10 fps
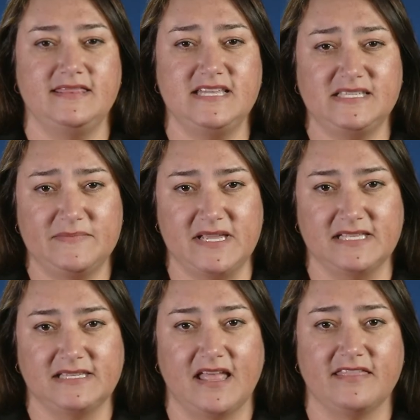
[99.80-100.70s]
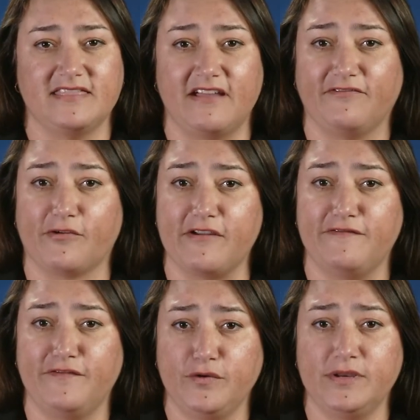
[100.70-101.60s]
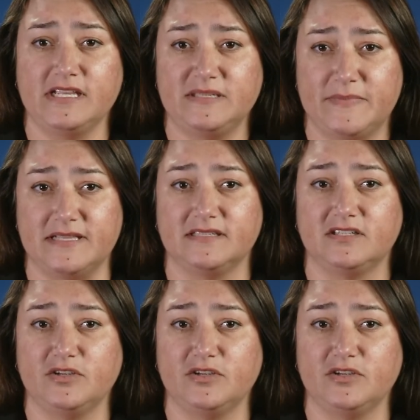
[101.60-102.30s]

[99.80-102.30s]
This means that for a food expense